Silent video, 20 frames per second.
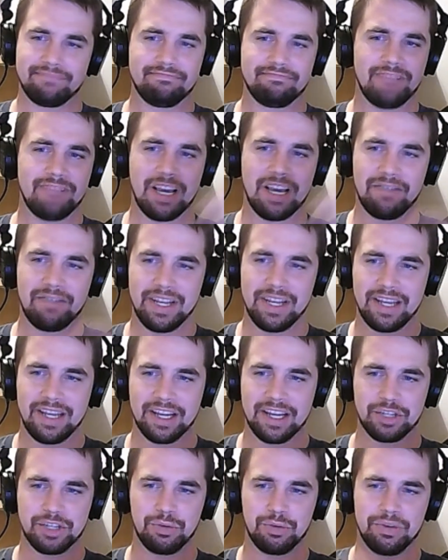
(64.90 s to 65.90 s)
having
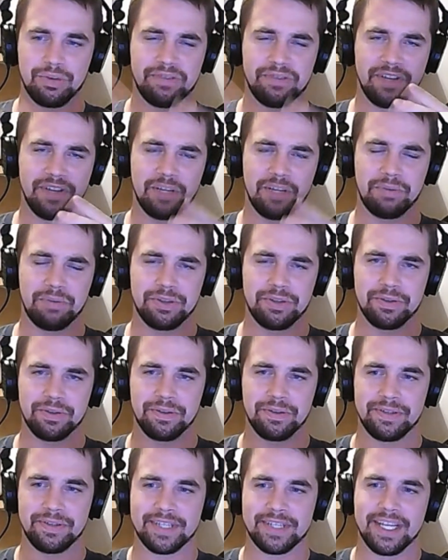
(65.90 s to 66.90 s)
actual developer
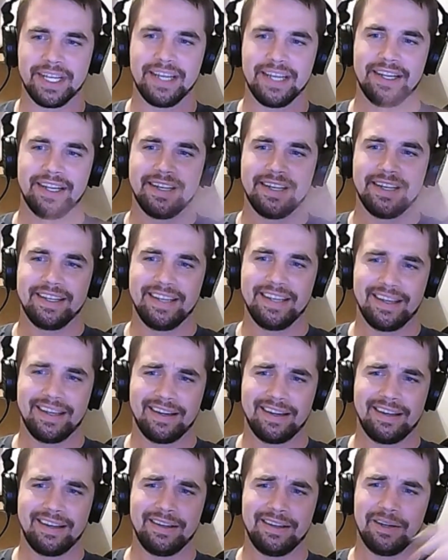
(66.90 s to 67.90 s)
tools.
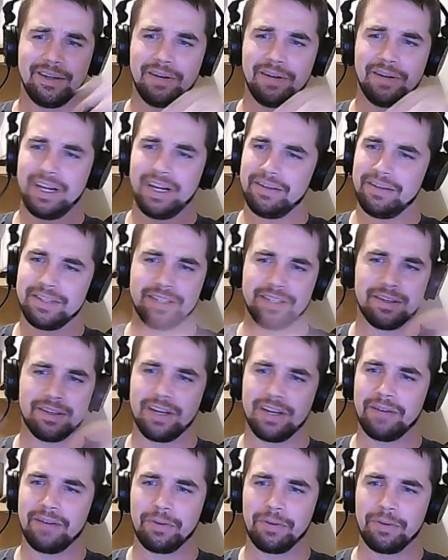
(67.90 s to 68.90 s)
Yeah, I know.
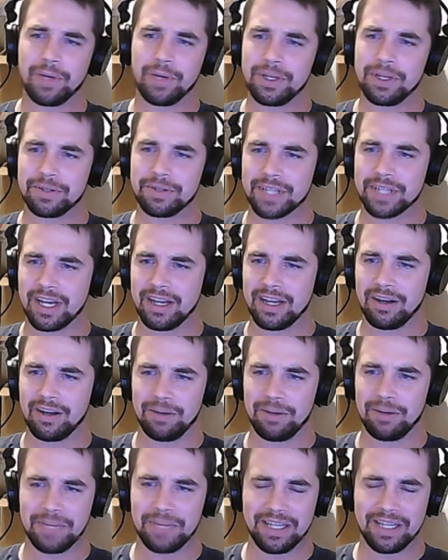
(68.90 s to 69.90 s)
I'm a Windows guy
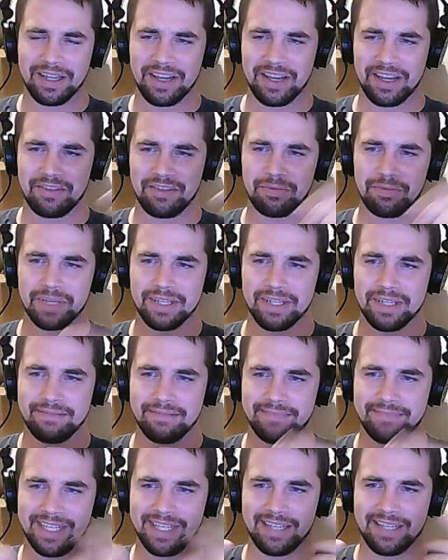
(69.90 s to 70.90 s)
all my life, but
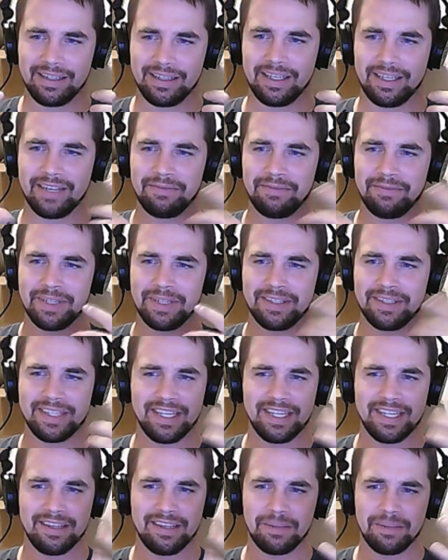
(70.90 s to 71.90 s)
lately I've been
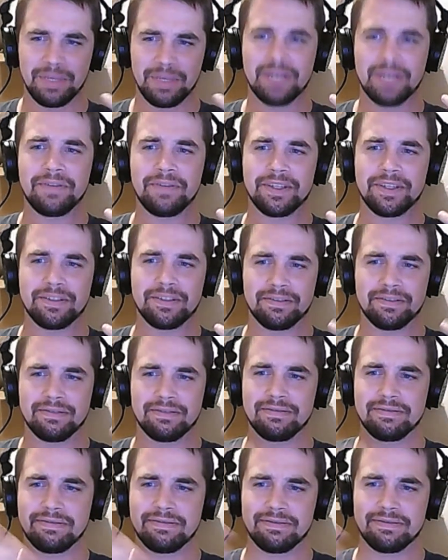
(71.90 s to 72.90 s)
seeing the benefits of.
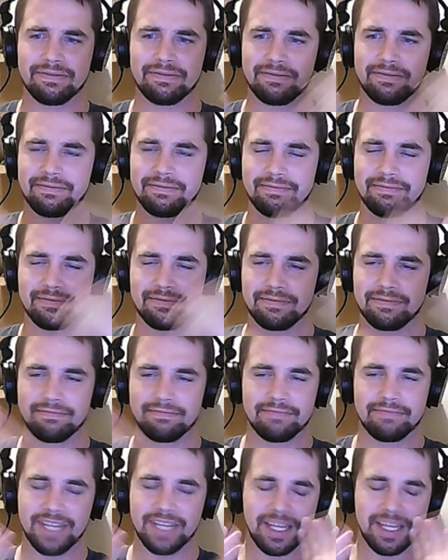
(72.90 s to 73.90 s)

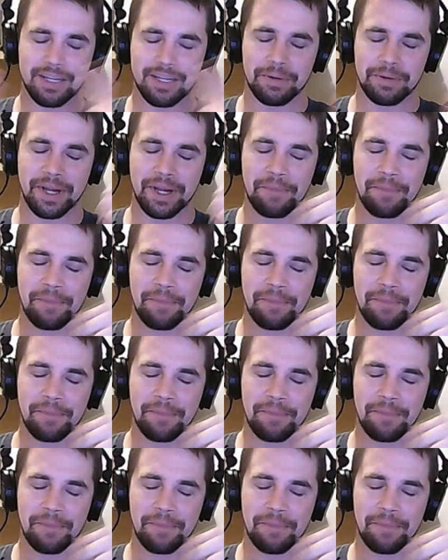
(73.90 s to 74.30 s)
Anyway,